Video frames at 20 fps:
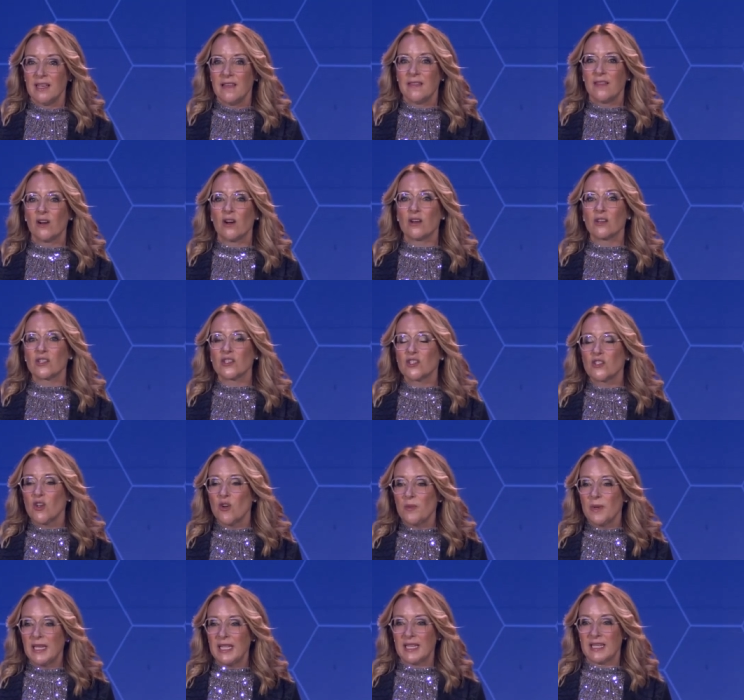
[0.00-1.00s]
There are so
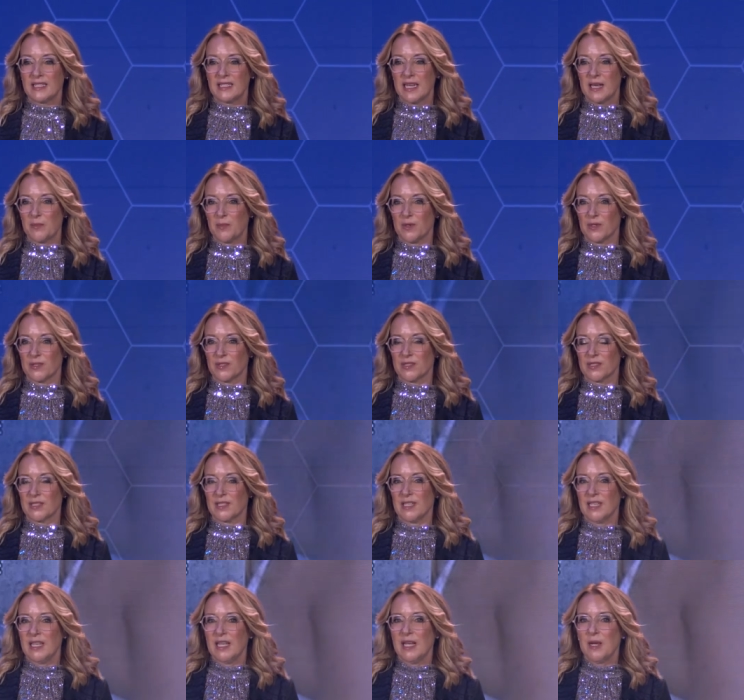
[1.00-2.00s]
many examples,
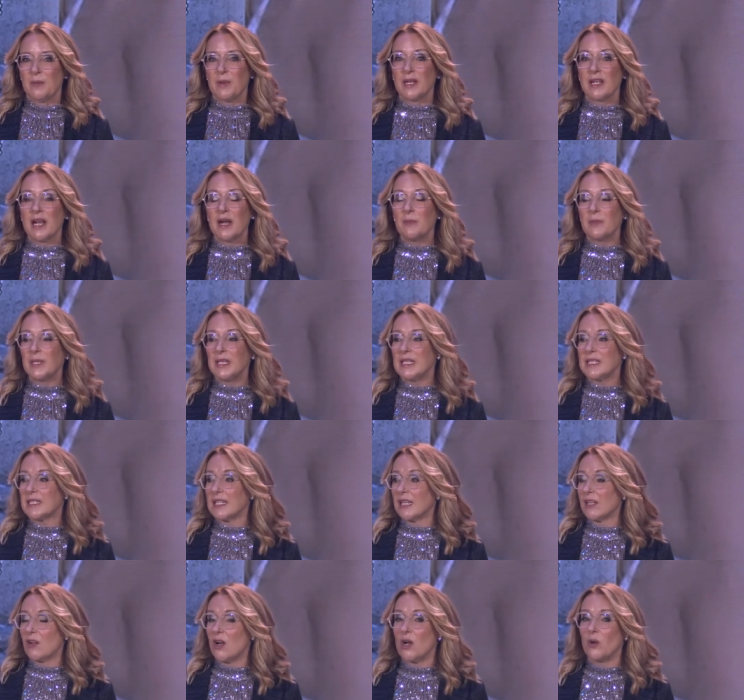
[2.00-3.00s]
but companies
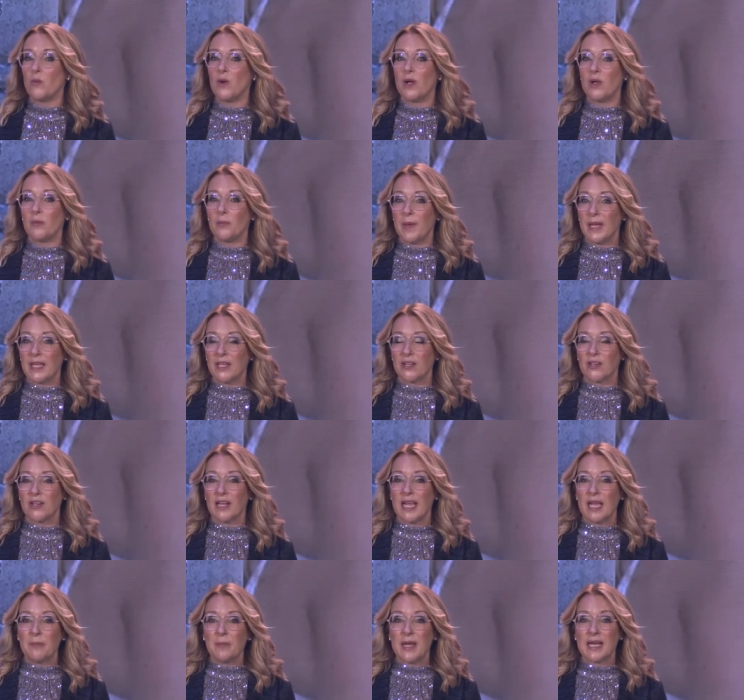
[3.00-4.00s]
like Coldwell Banker
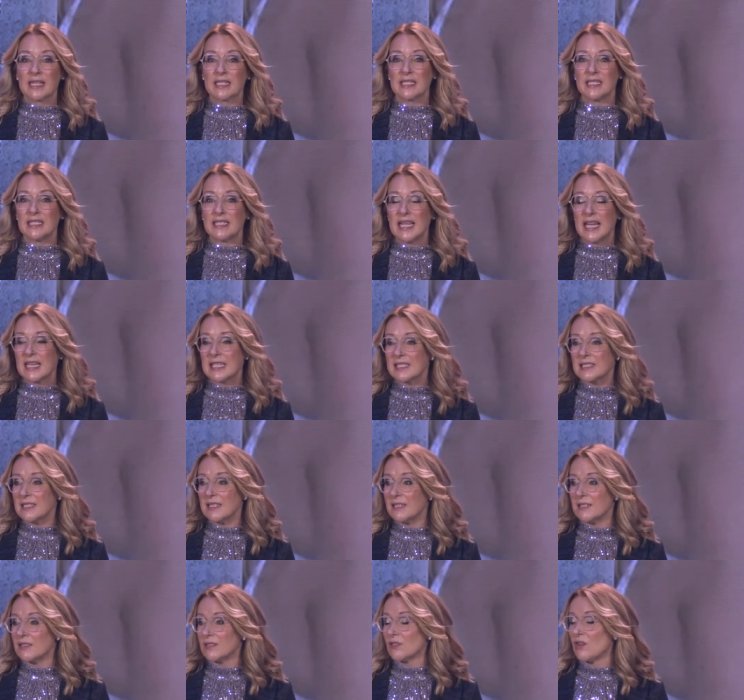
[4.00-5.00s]
Apex in
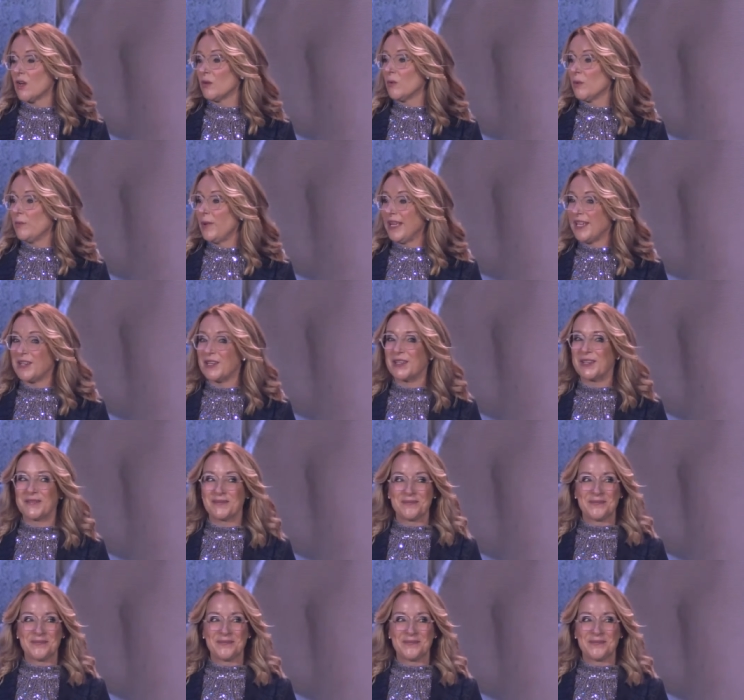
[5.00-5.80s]
Texas, Coldwell Banker,